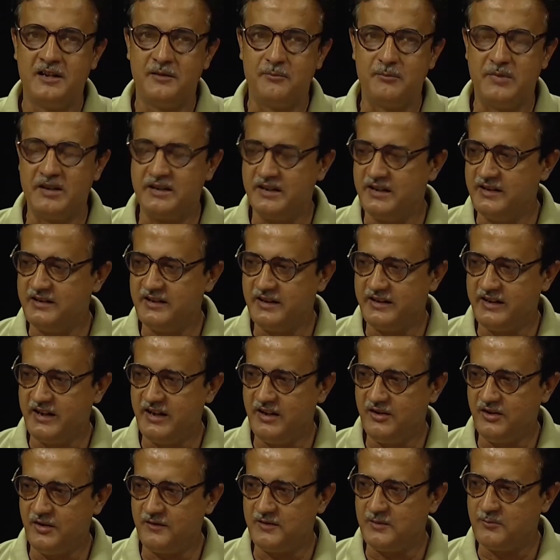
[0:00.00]
But in the
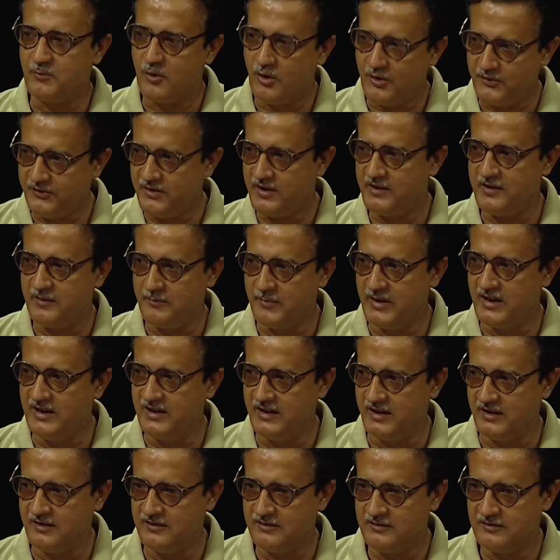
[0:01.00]
case of the Boxer
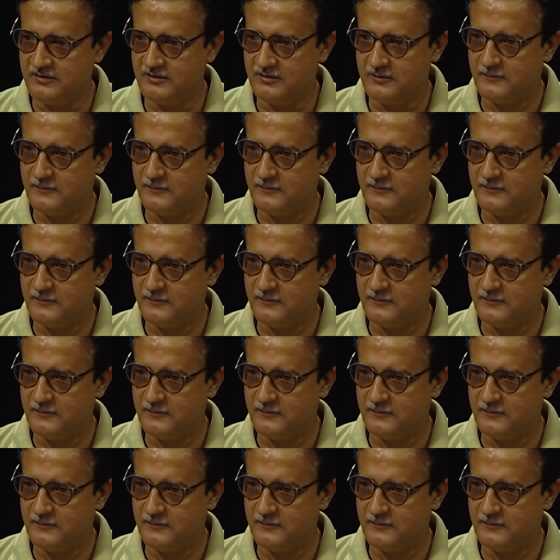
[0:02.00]
Rebellion,